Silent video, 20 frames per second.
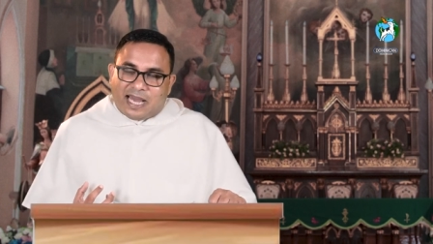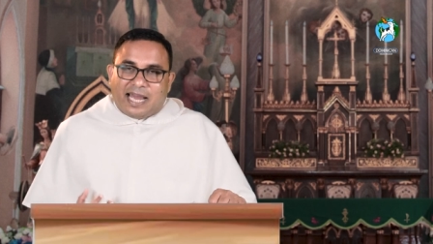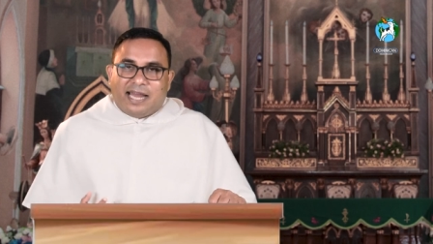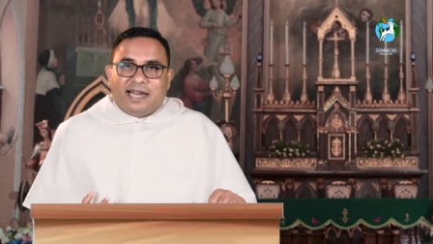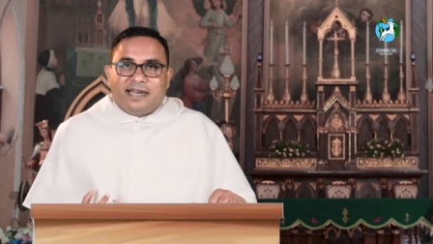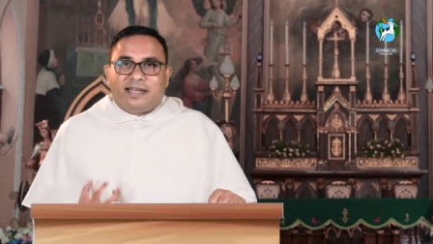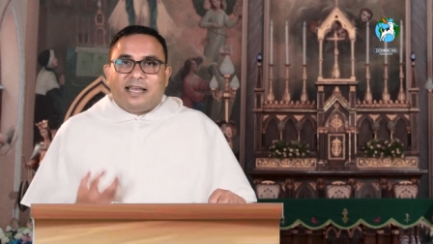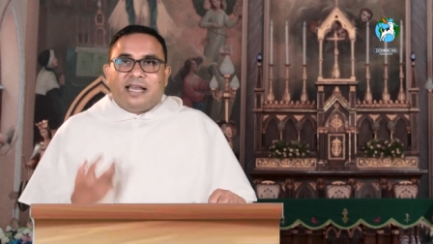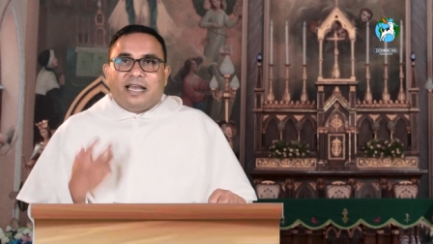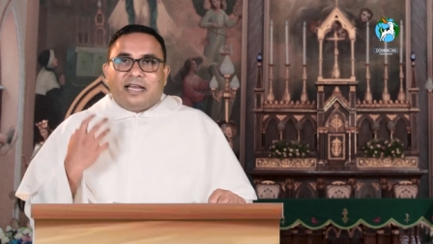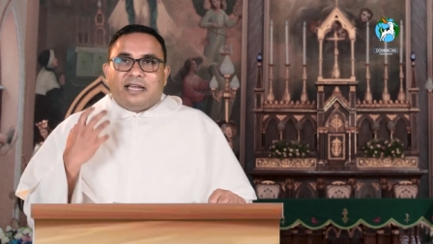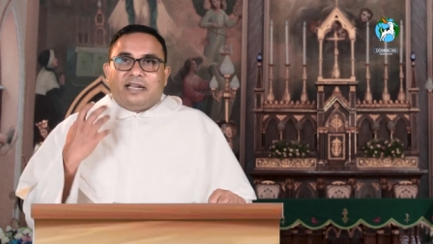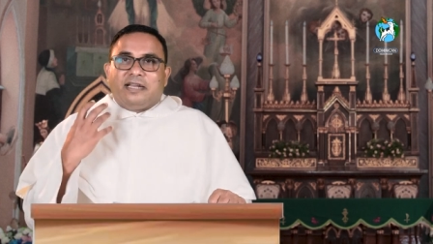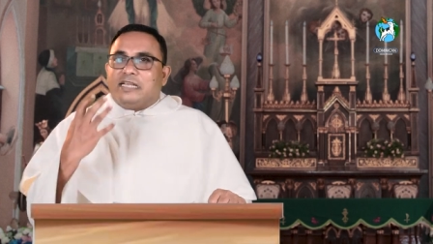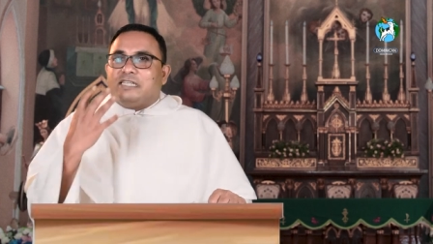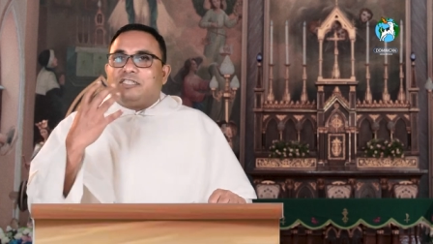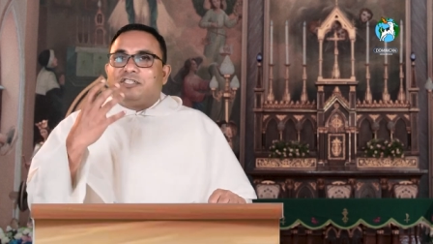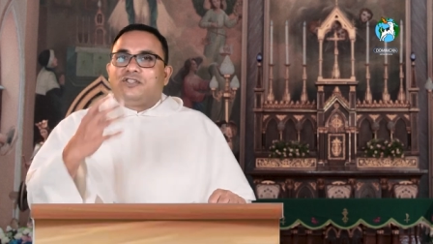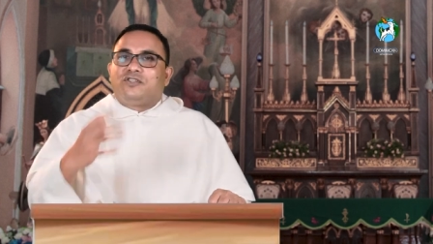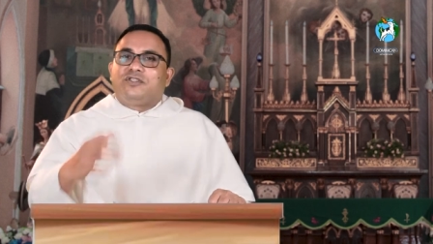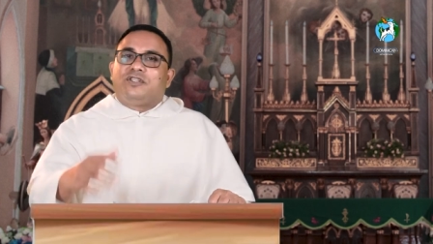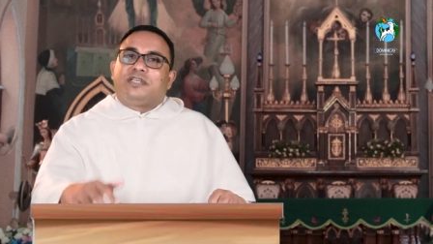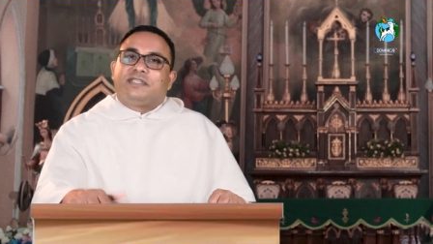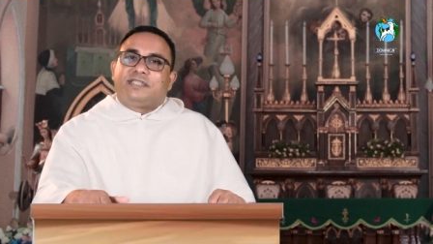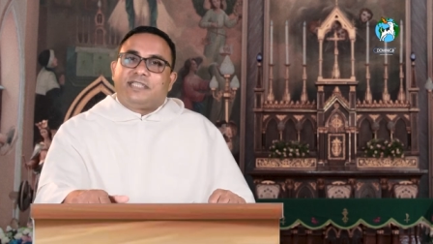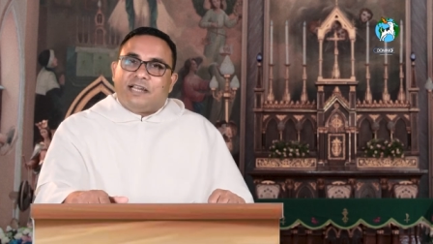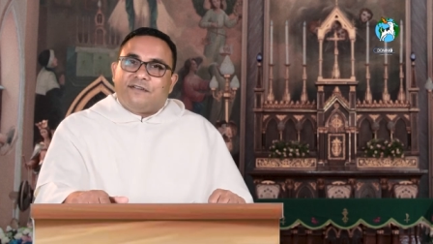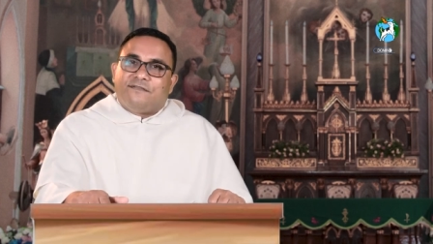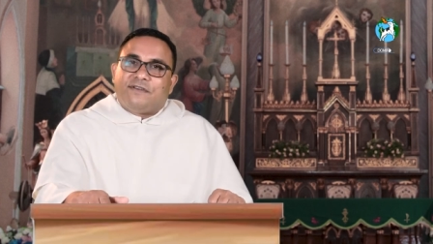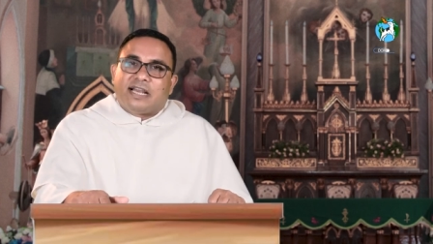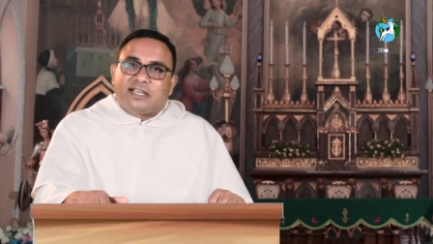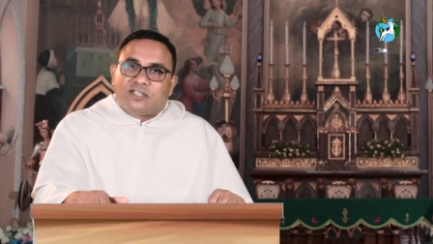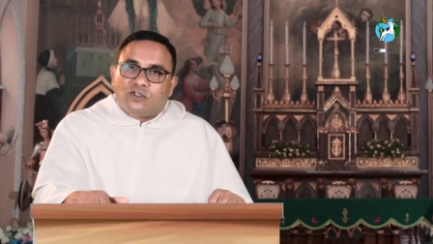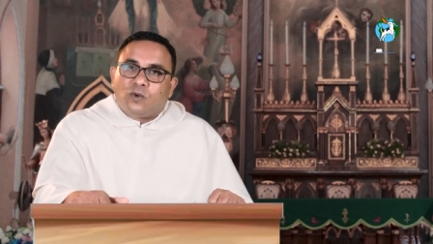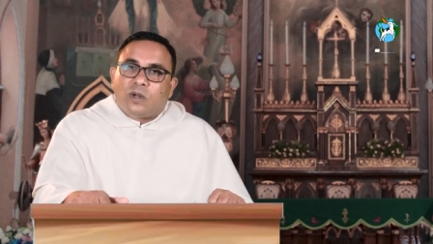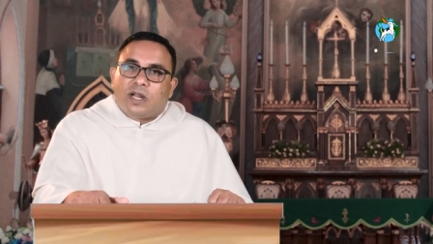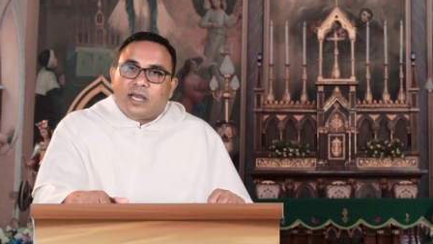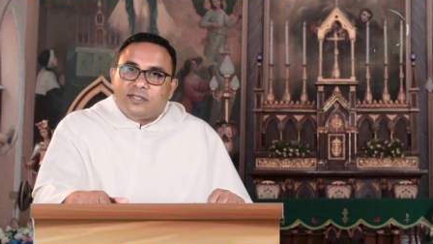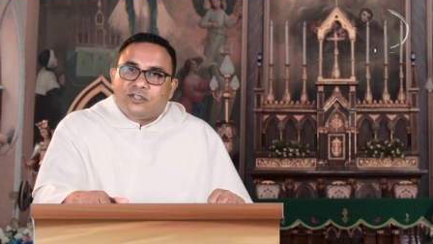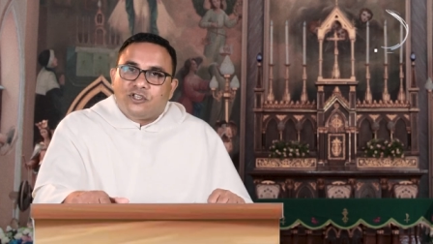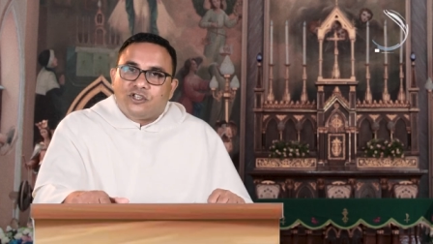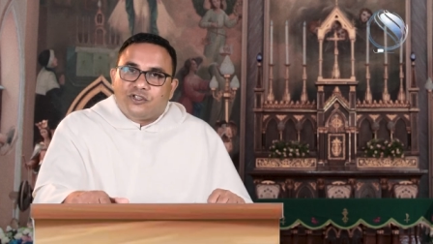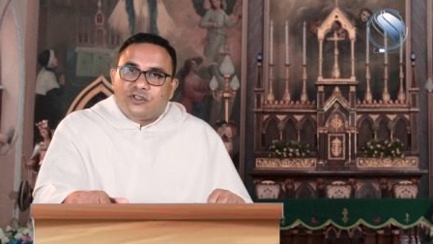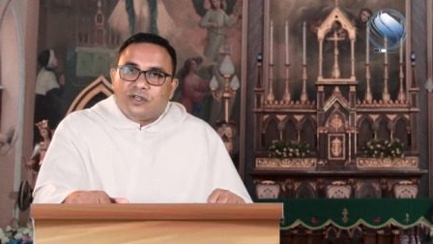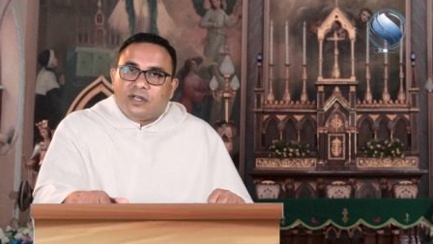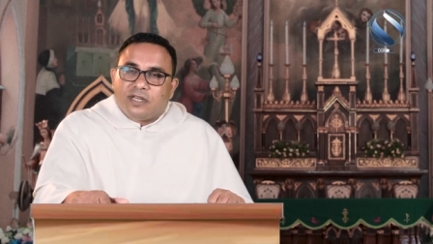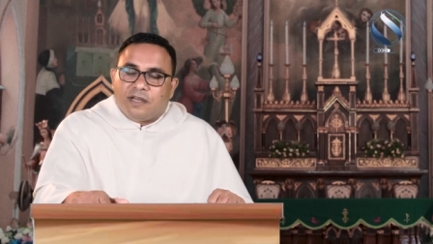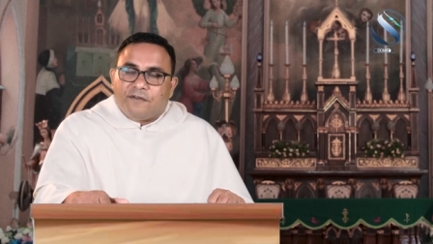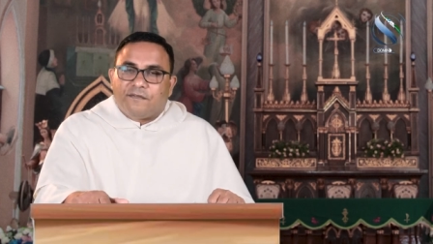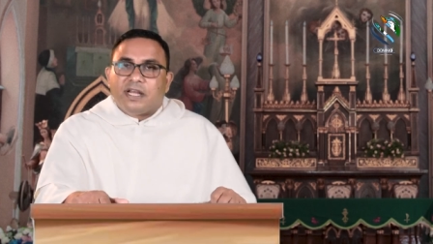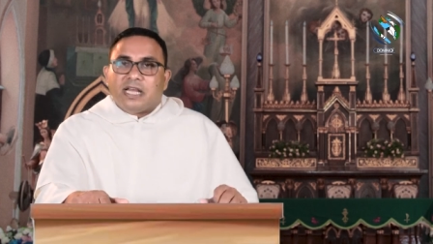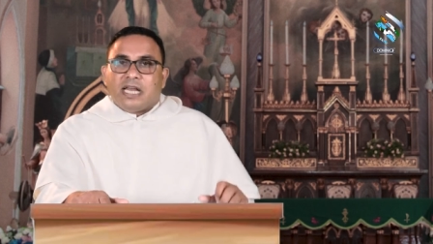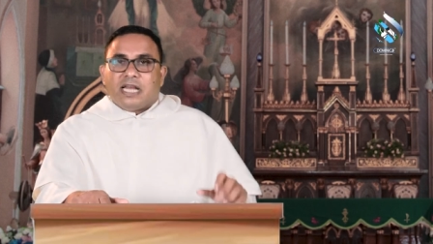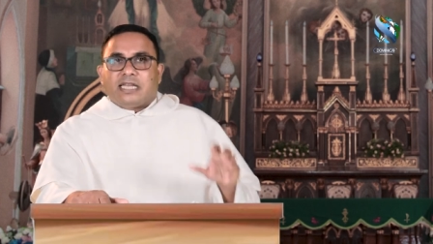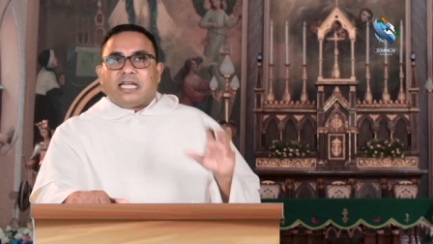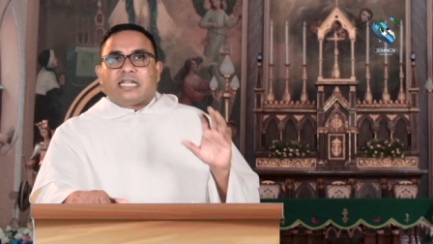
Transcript: and reach to the self-actualization level.